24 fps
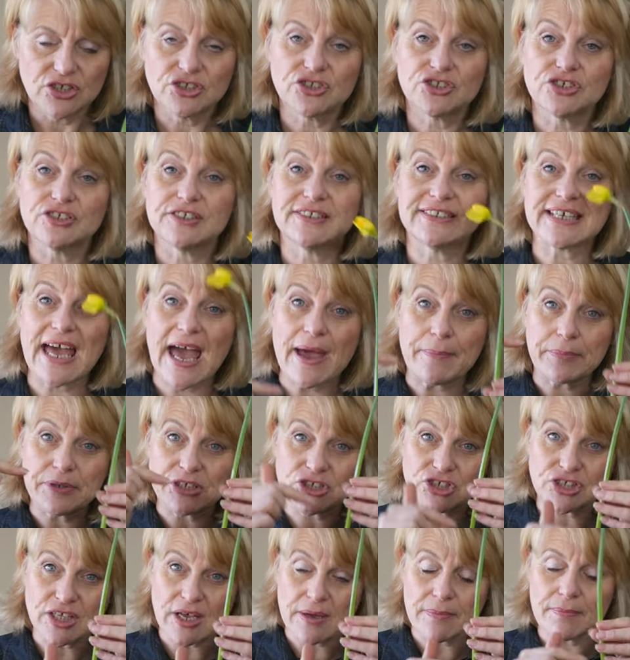to
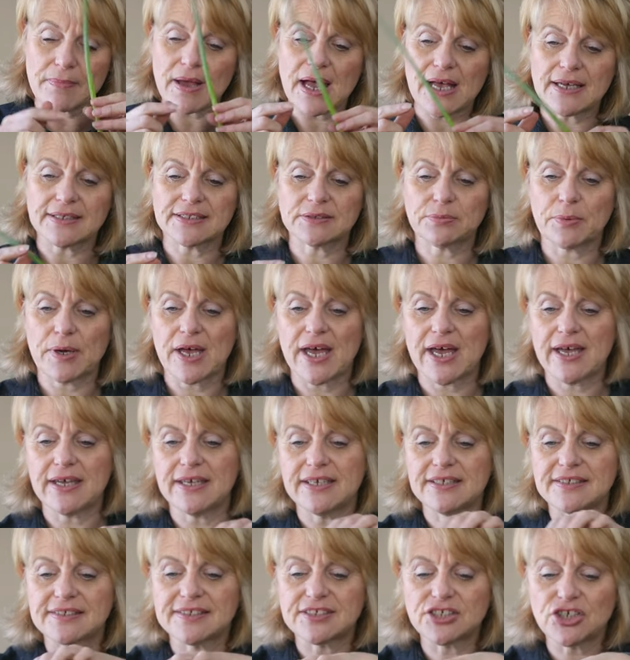damage them as we're
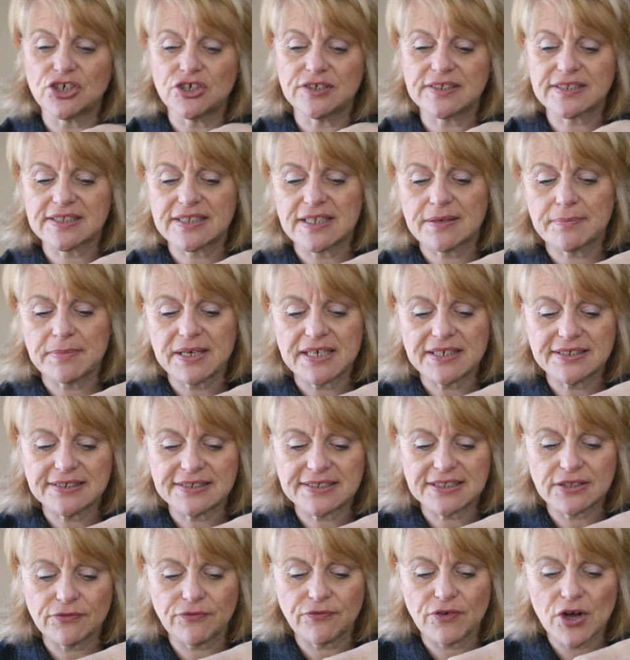inserting them
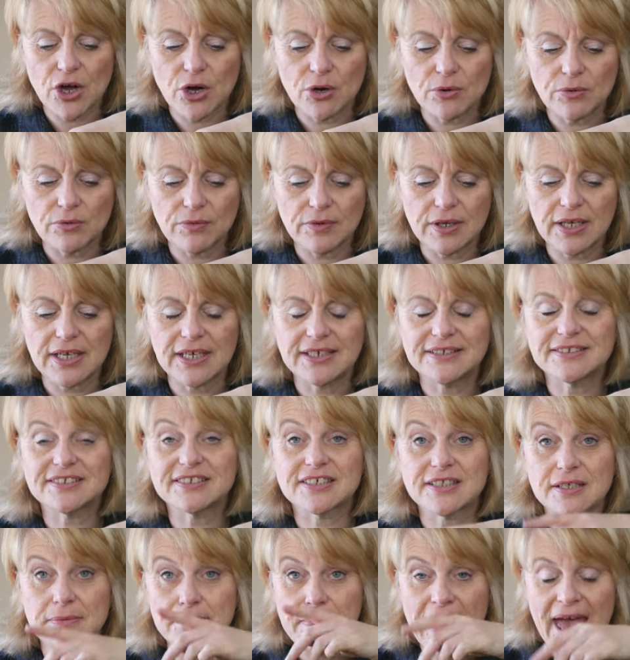into the faux,
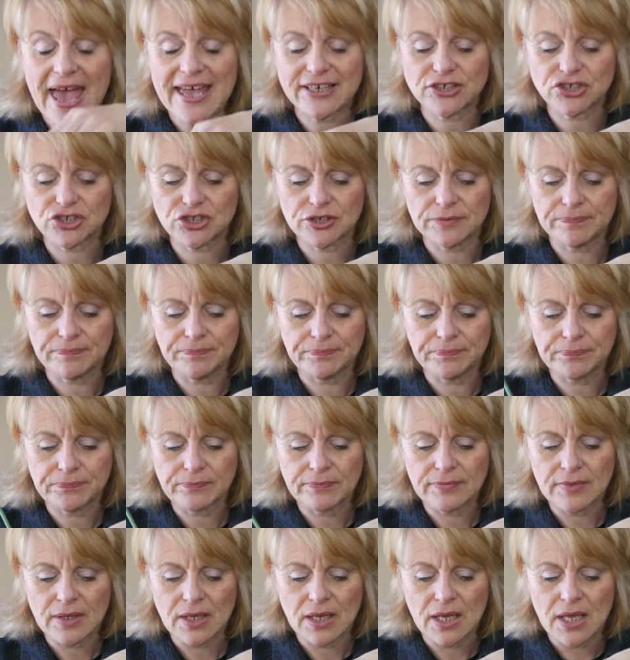into the mesh.
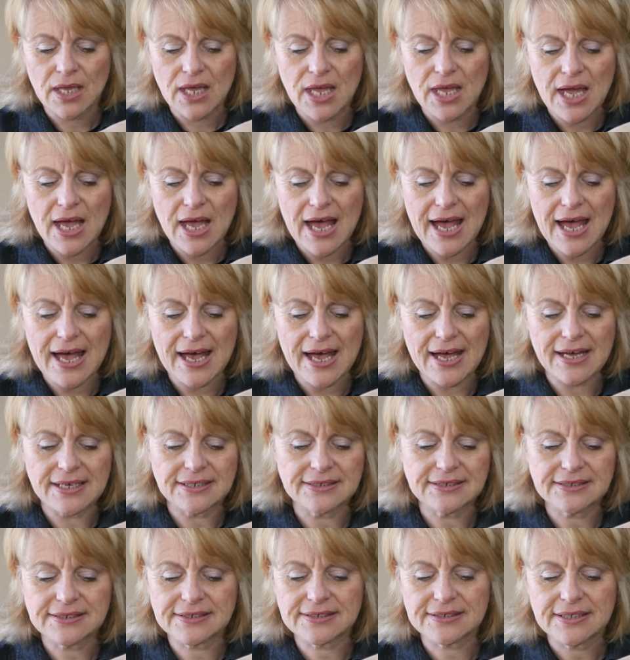
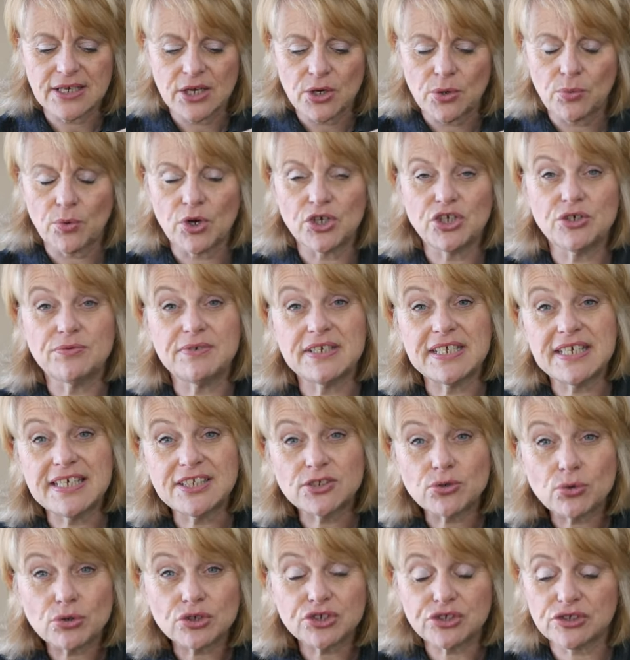And what you need
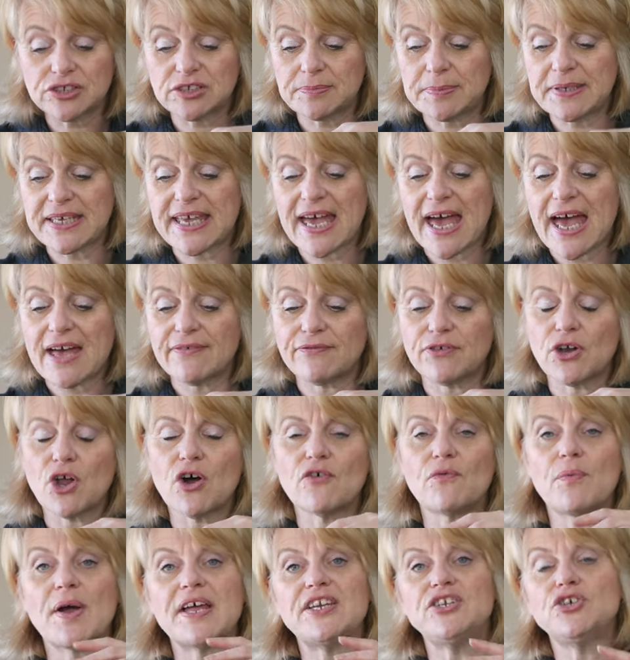also to be careful
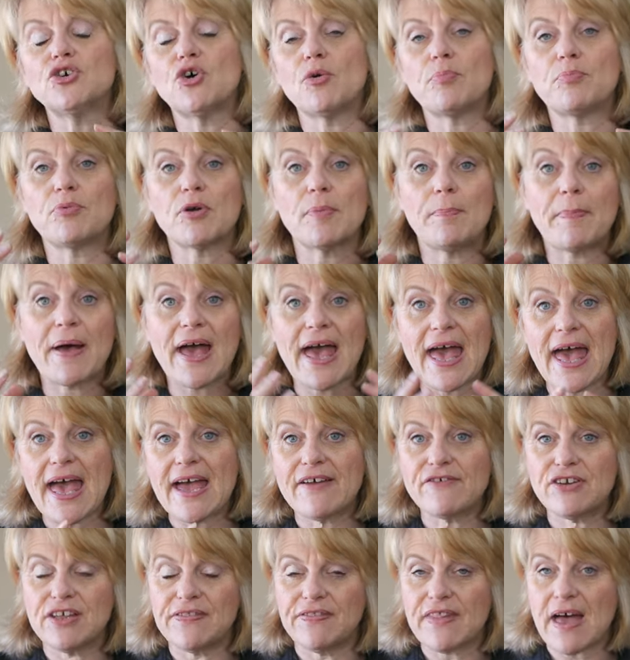of when you're
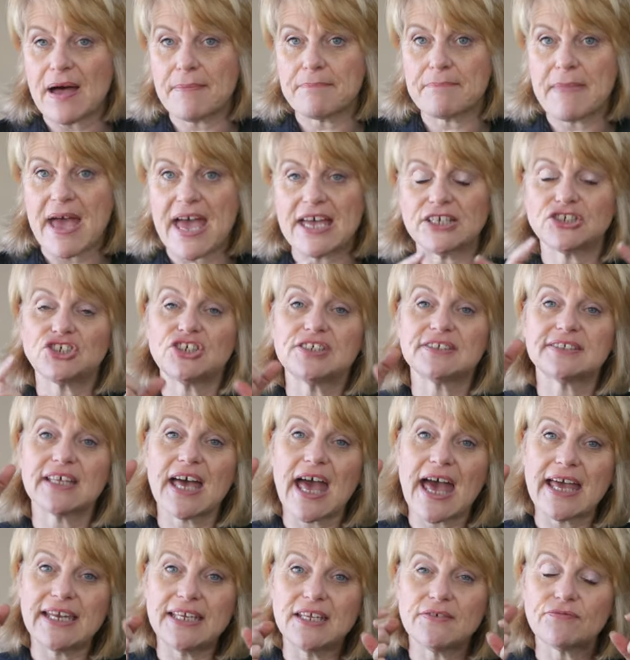preparing that mesh is that
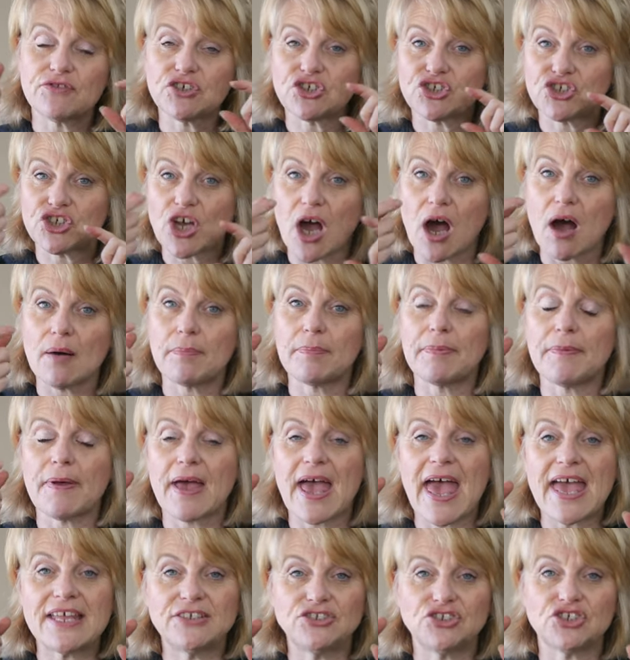any of the sharp
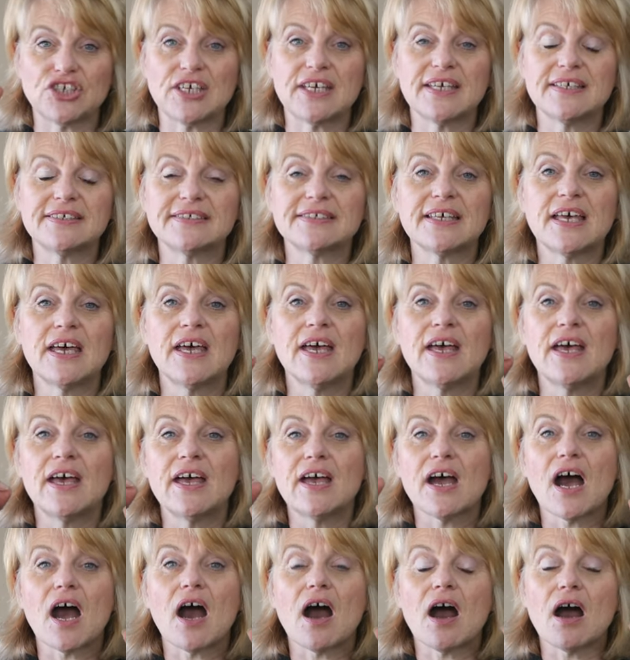edges
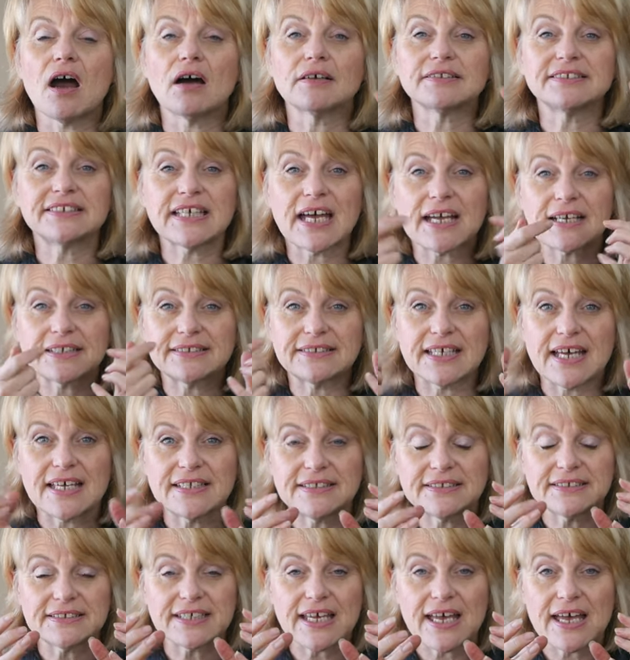are tucked
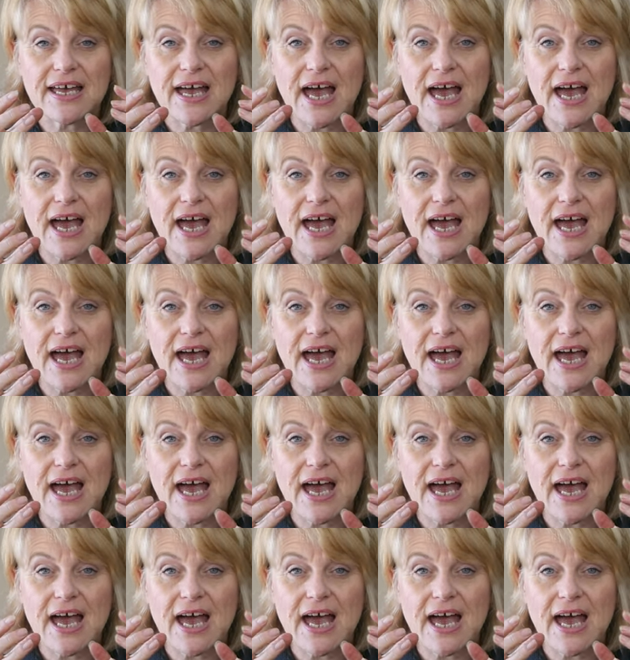under